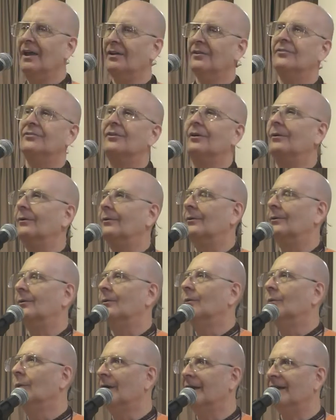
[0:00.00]
So
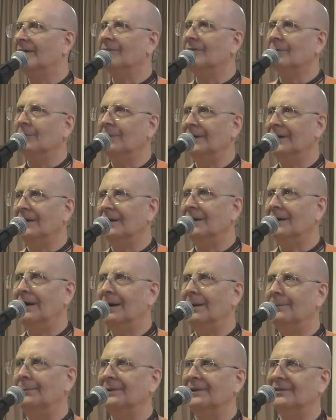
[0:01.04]
whatever we
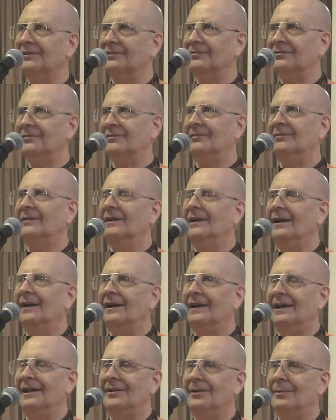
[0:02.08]
accomplish
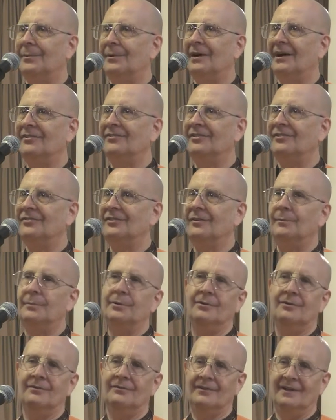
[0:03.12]
in the process of
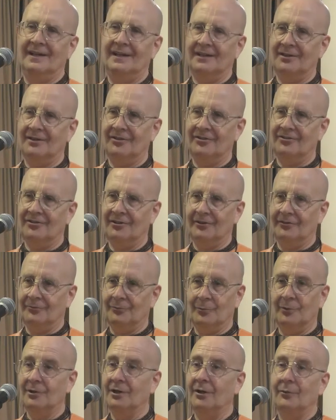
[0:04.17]
purifying ourselves,
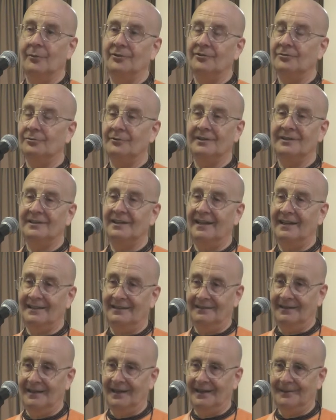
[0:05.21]
we'll always
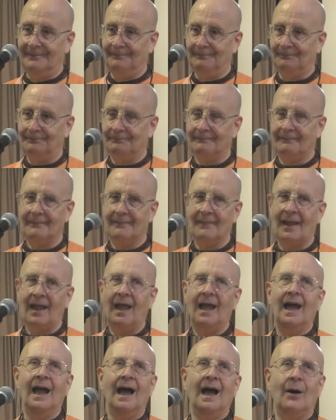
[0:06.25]
retain
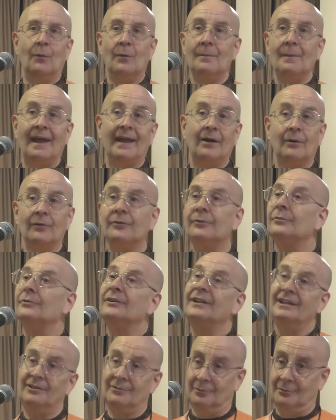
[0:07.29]
that. We may go through a
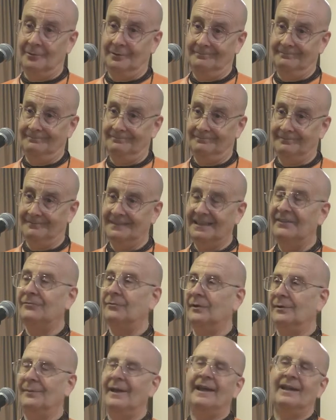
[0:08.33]
detour if
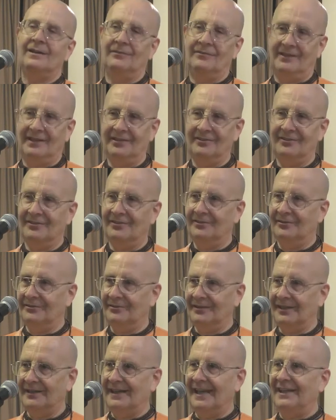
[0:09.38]
we make
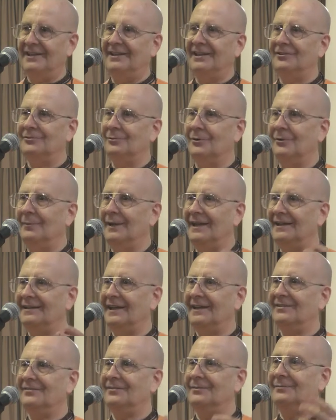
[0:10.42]
offenses, and that detour may
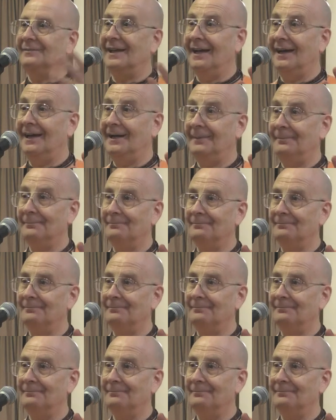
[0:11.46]
take some time.